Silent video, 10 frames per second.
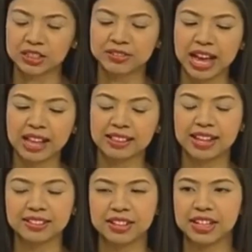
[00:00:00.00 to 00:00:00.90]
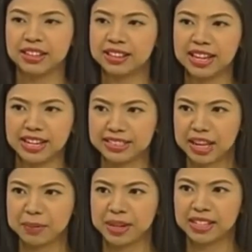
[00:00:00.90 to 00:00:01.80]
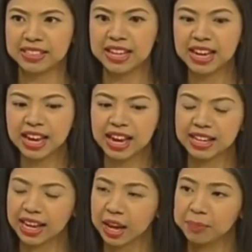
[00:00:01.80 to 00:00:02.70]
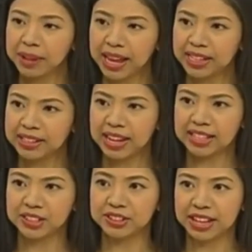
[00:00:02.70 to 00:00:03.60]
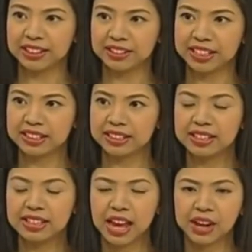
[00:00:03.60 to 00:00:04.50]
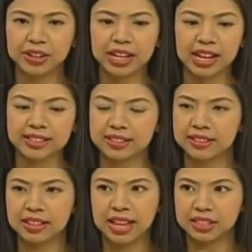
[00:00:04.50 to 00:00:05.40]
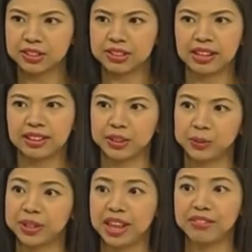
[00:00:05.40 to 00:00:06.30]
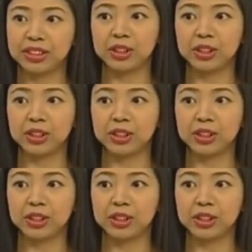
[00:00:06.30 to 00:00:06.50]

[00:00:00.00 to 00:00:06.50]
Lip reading: of that. I started attending seminars, and I applied the lessons I learned. I realized that the lessons I learned were never